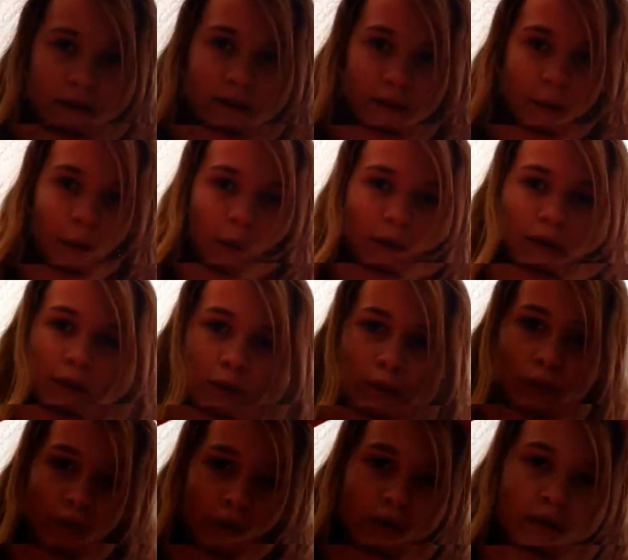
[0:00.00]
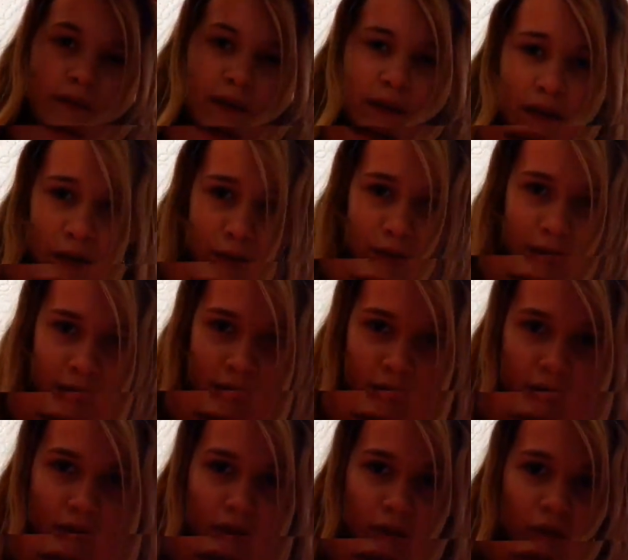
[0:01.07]
sparkling water, then you can
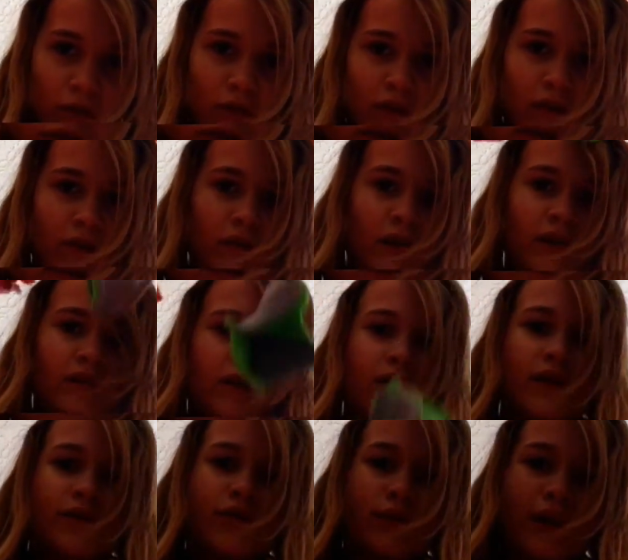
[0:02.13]
just use it as a little